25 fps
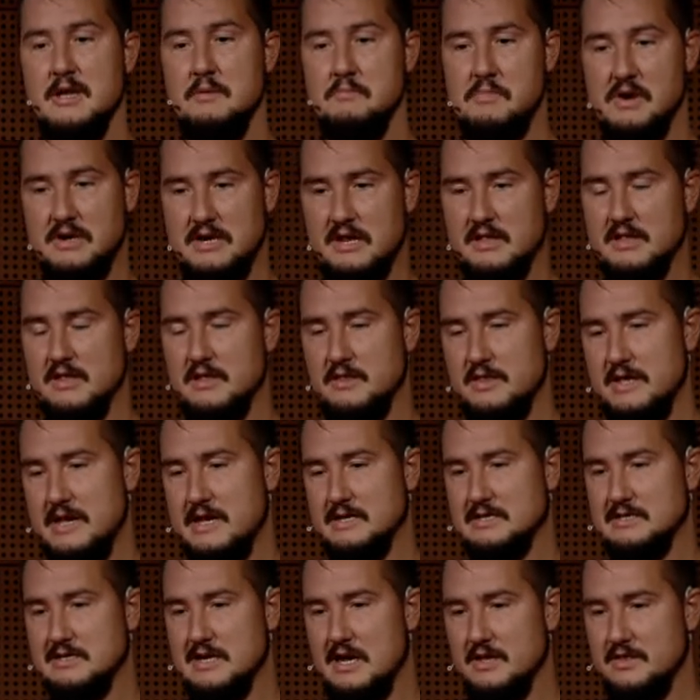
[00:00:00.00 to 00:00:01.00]
But other than
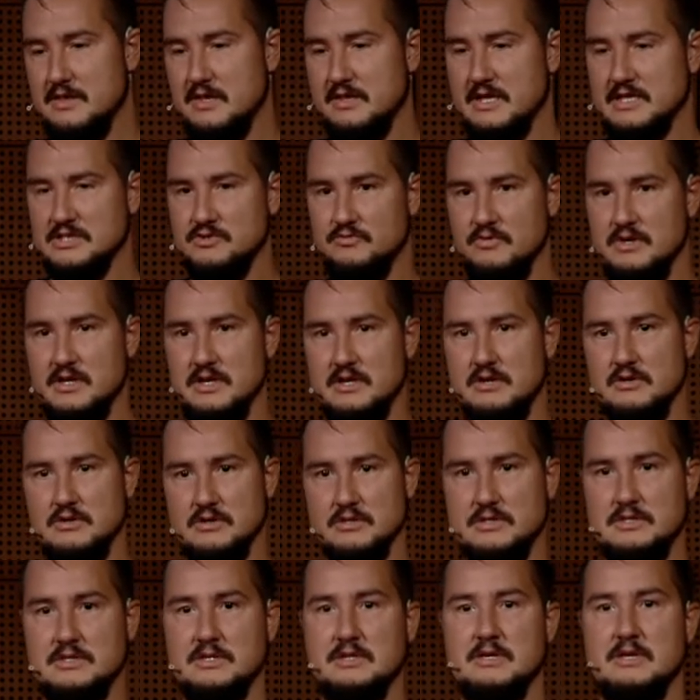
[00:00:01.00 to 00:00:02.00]
that, I think that's really
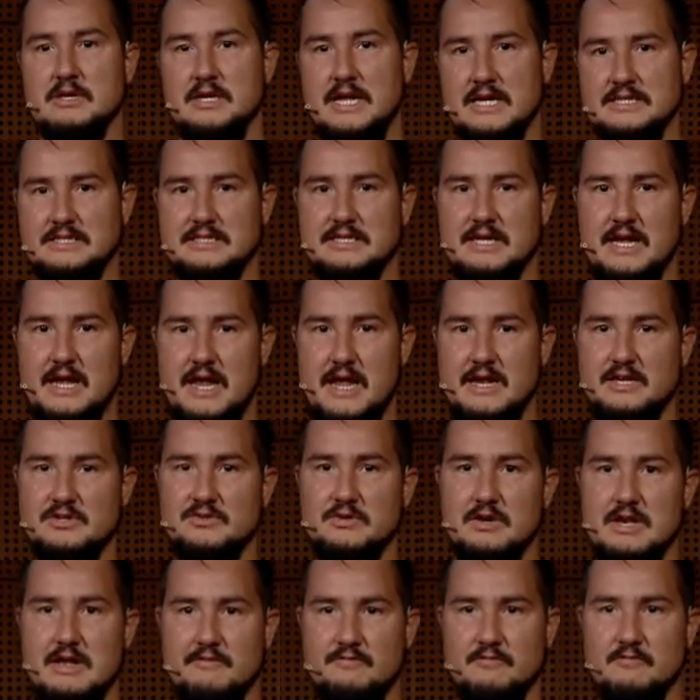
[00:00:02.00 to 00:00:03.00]
good. Yes, 8 to
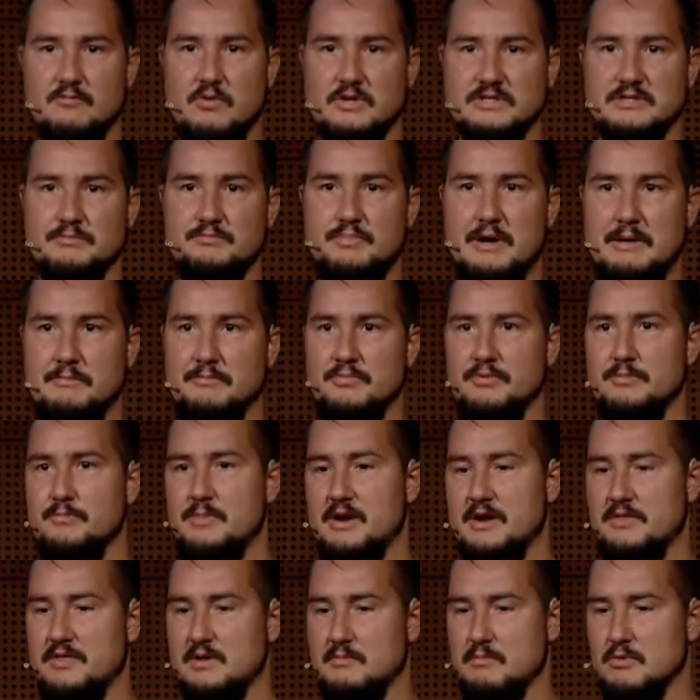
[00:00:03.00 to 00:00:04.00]
11 was a bump, but
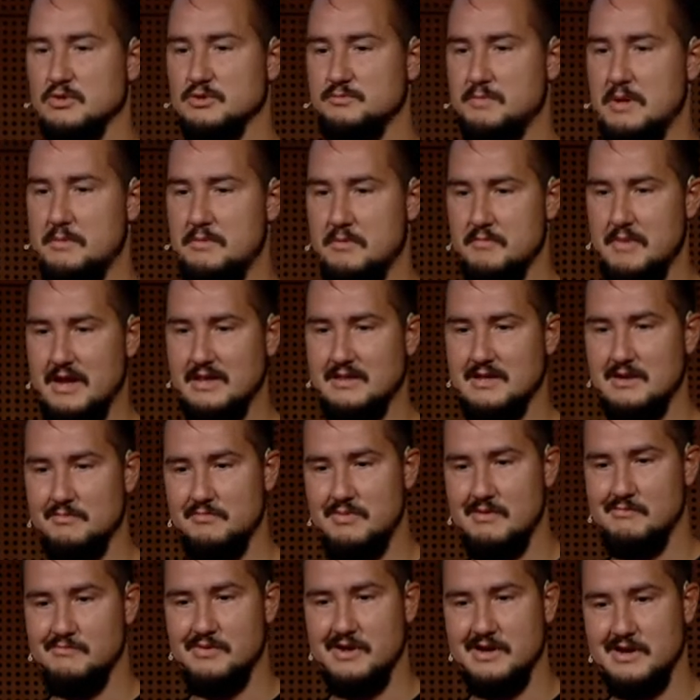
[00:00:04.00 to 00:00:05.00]
I think most people made that
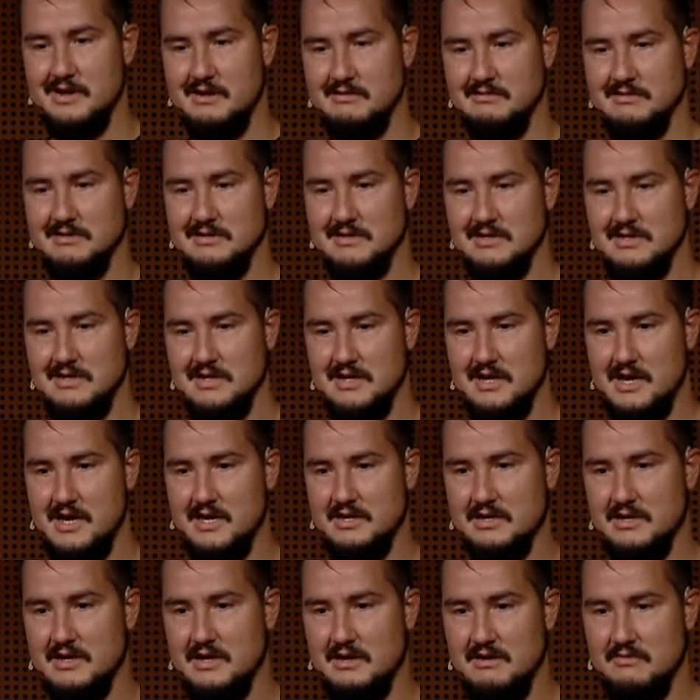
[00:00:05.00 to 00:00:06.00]
bump by now. And
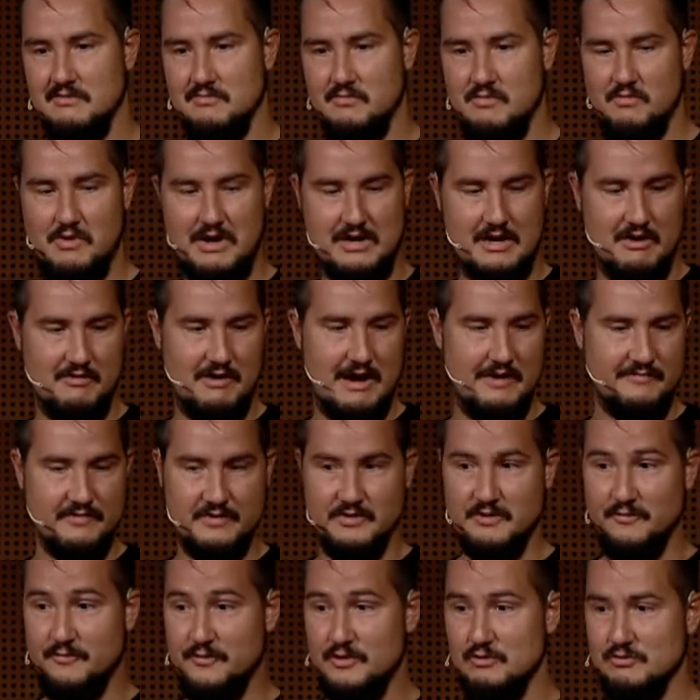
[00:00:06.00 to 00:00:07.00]
I arrived in
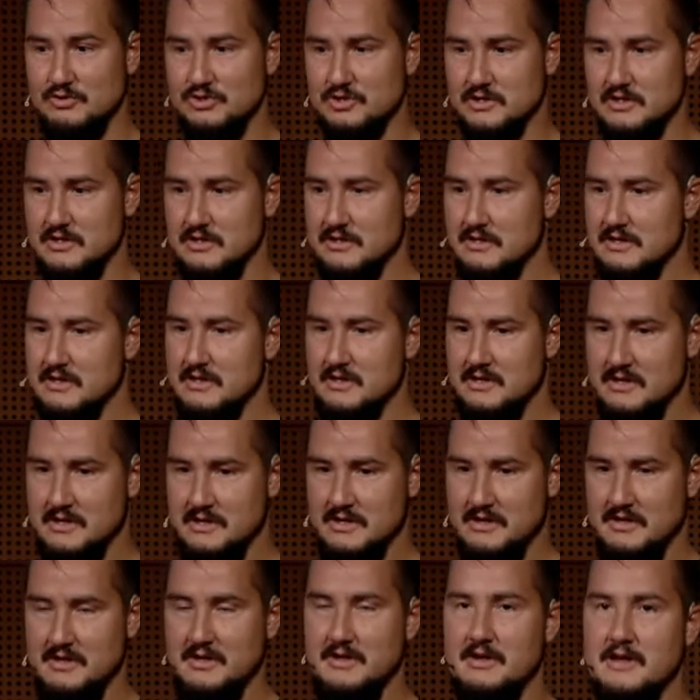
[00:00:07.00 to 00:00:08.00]
the future.
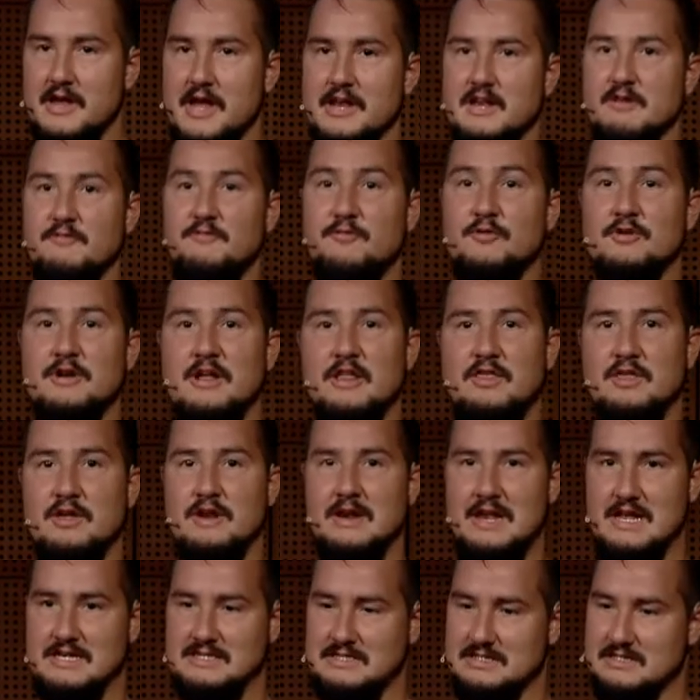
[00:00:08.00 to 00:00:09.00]
And if for nothing
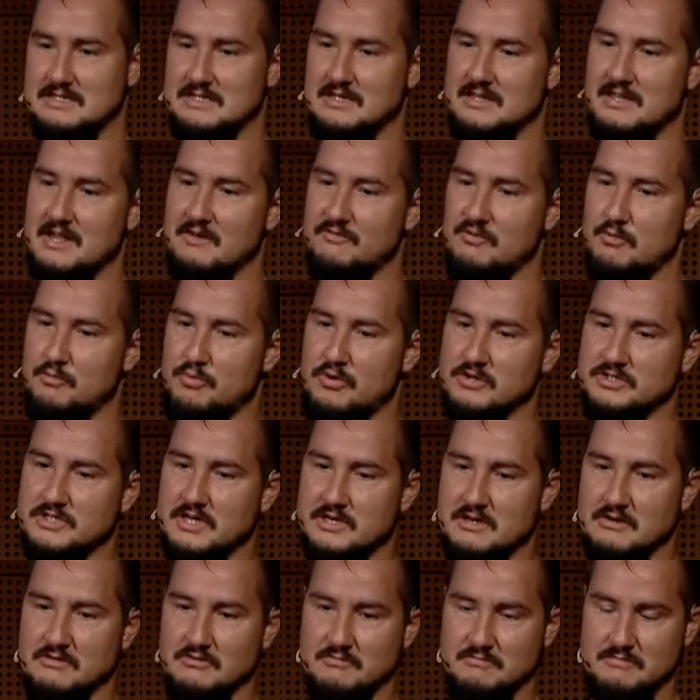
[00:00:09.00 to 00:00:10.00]
less, then for
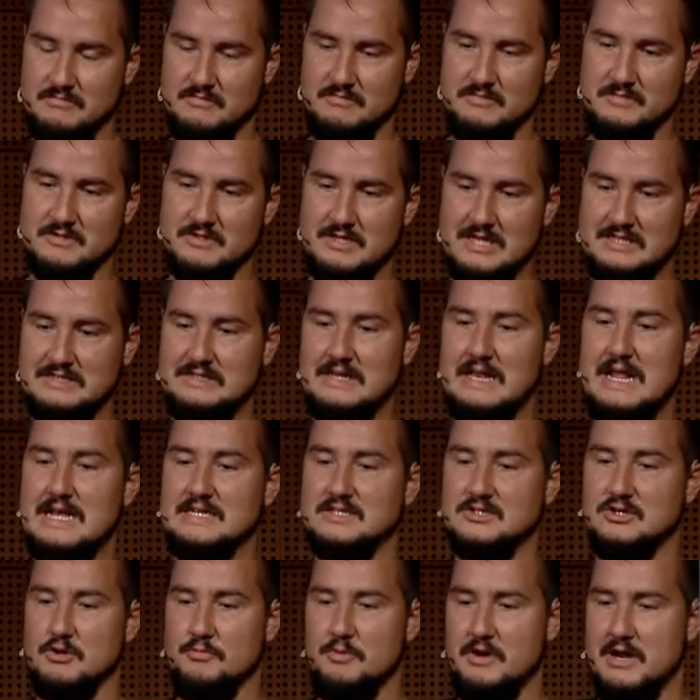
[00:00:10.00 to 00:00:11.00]
Project Loom. So that's the
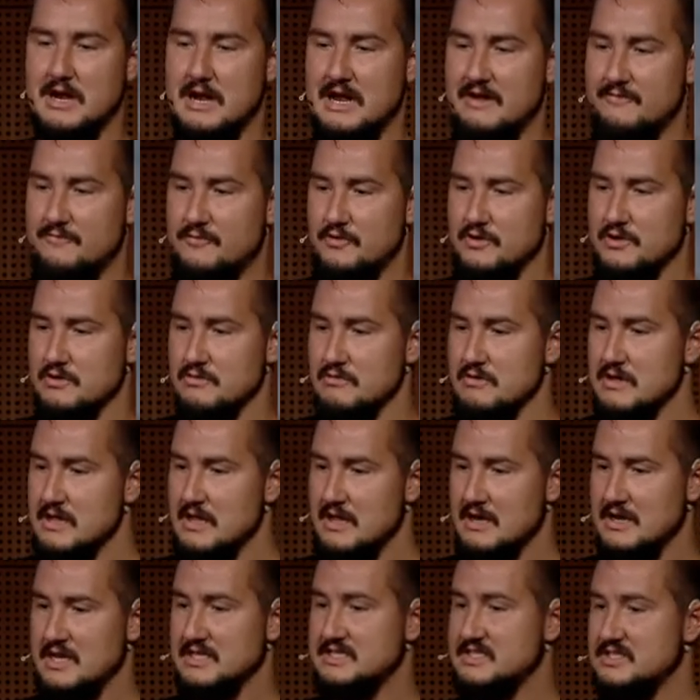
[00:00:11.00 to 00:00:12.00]
last topic I have for you.
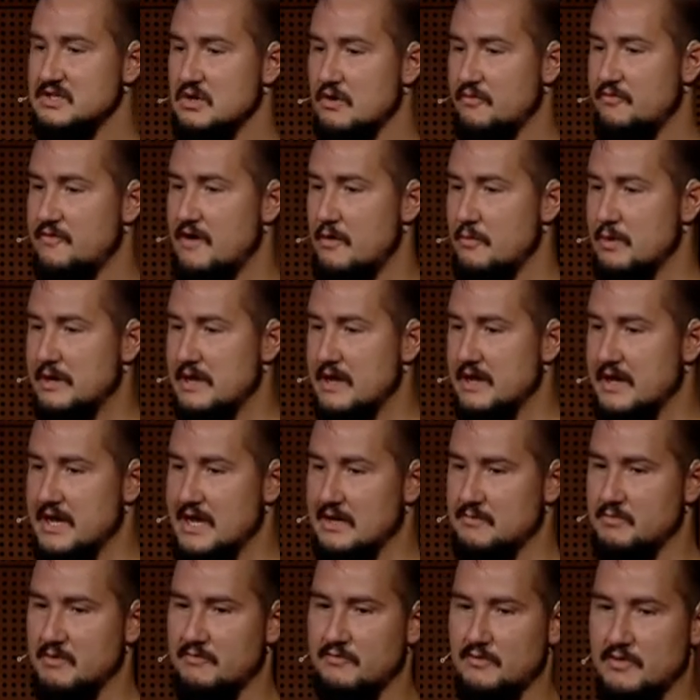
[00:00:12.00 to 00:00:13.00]
Let's see how far we can
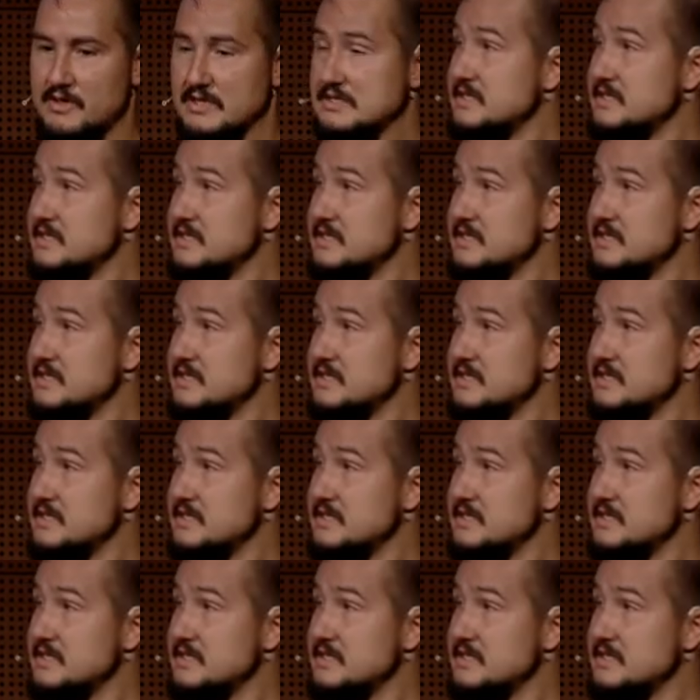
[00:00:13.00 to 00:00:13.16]
get before they